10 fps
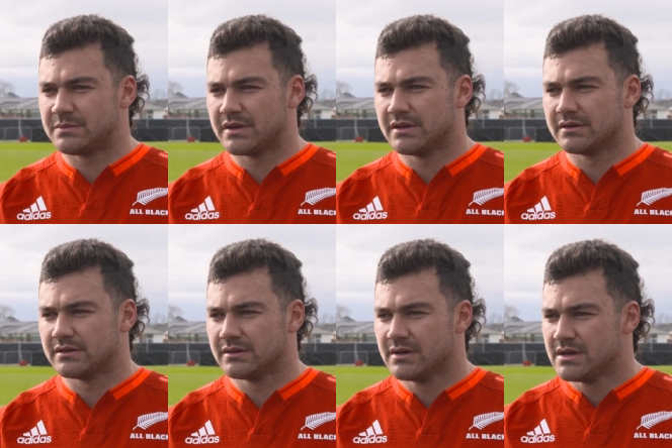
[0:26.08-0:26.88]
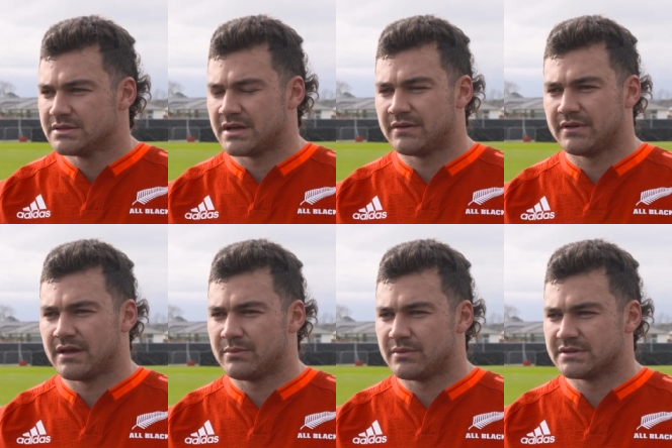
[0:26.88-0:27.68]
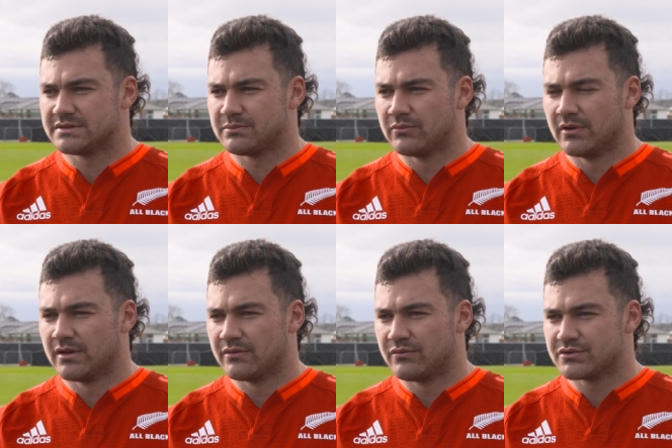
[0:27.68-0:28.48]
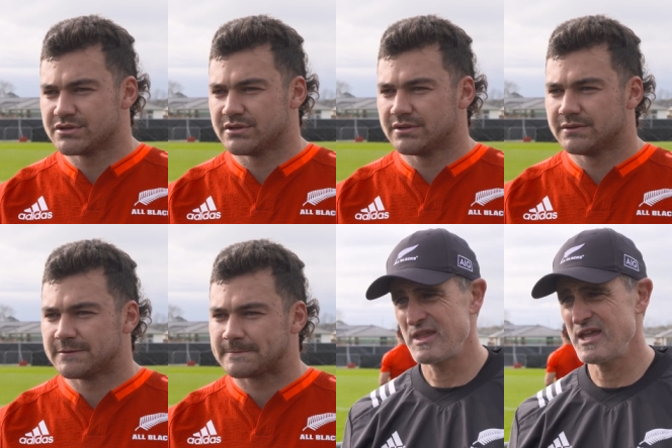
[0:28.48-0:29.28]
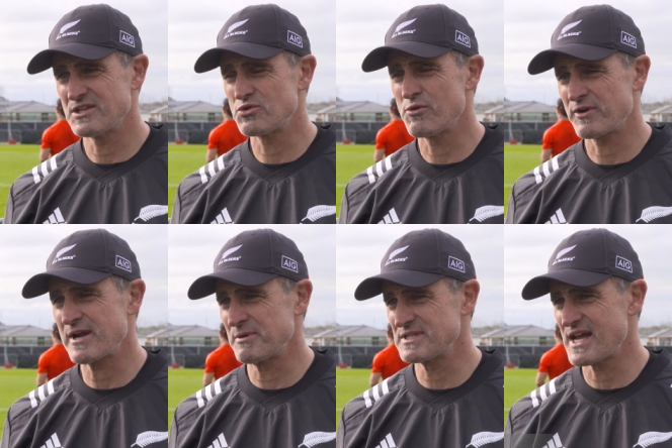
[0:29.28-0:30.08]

to be, and to have that happen is really unfortunate. Yeah, it's sore for a couple of